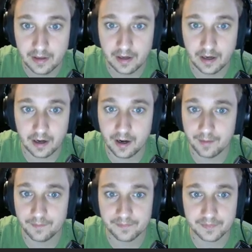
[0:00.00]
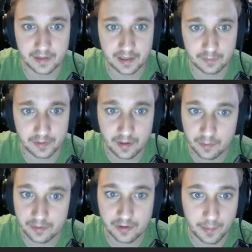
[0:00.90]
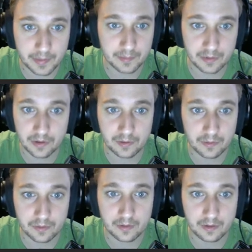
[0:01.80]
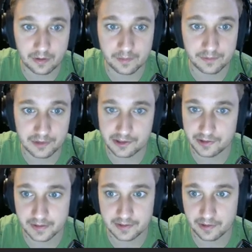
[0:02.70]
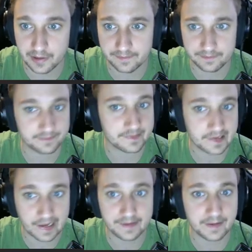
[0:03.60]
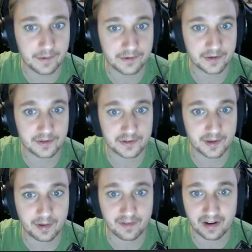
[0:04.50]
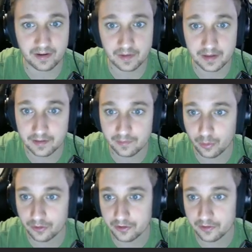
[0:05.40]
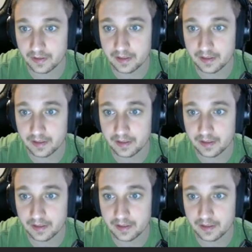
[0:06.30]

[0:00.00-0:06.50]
Again, we know we're dropping below our G string, so I you can't demonstrate this on my violin, unfortunately.